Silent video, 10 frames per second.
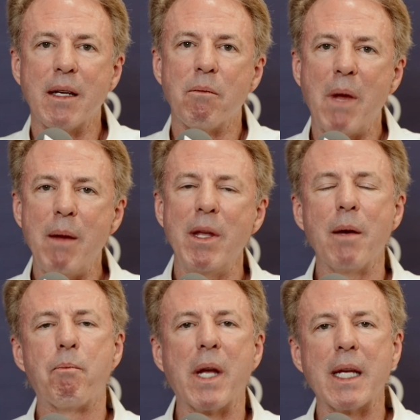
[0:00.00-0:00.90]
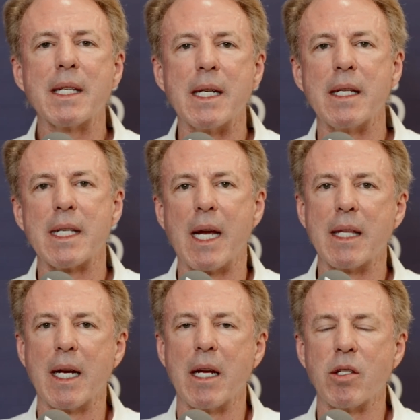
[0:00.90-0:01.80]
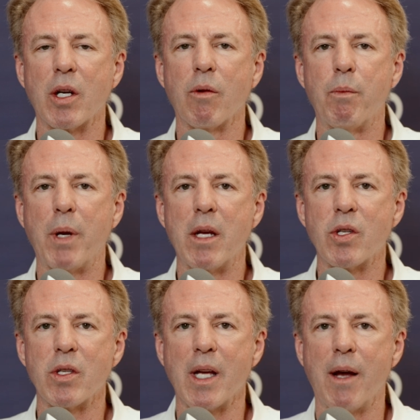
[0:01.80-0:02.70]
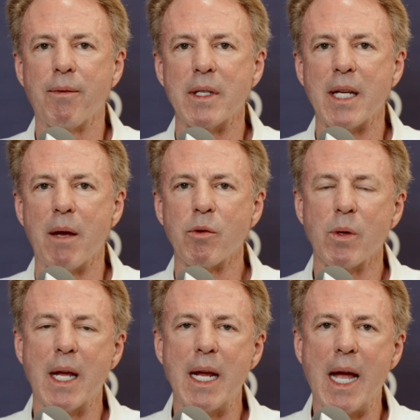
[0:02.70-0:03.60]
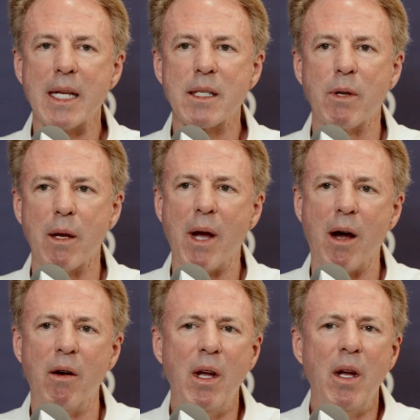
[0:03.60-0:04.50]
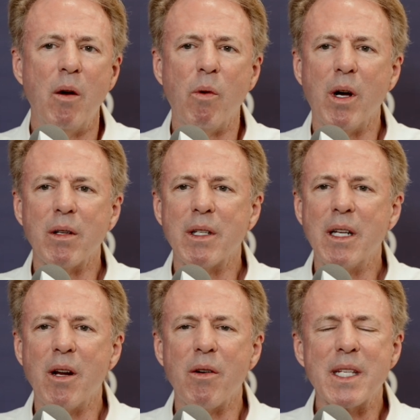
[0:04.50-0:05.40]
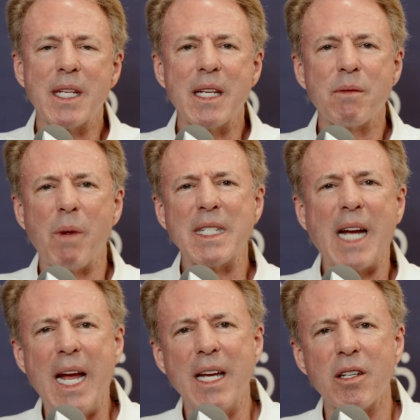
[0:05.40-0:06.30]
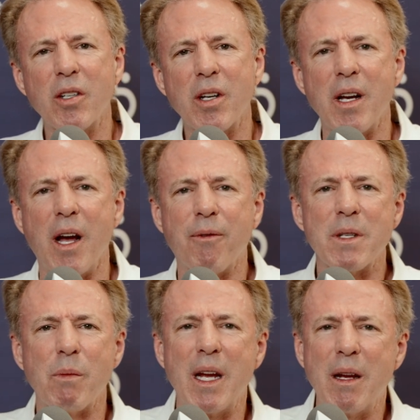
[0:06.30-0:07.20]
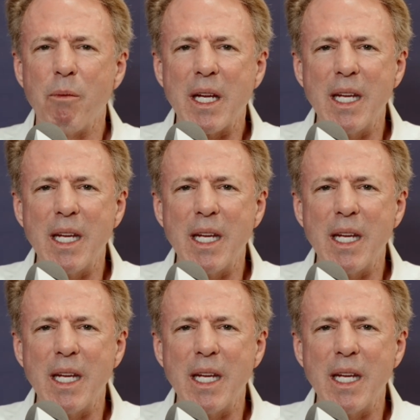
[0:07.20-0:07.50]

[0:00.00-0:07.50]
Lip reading: maybe the biggest insight that I share with patients oftentimes when they ask me about, well, is my diet good enough? Am I